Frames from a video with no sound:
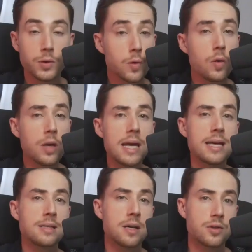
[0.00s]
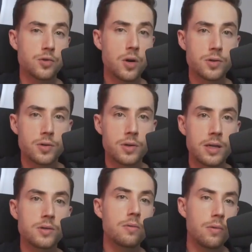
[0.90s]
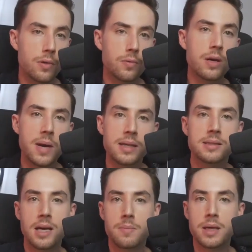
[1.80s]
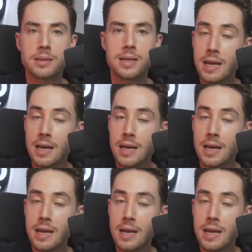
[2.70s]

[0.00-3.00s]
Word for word: Worldcoin is structured into three main segments,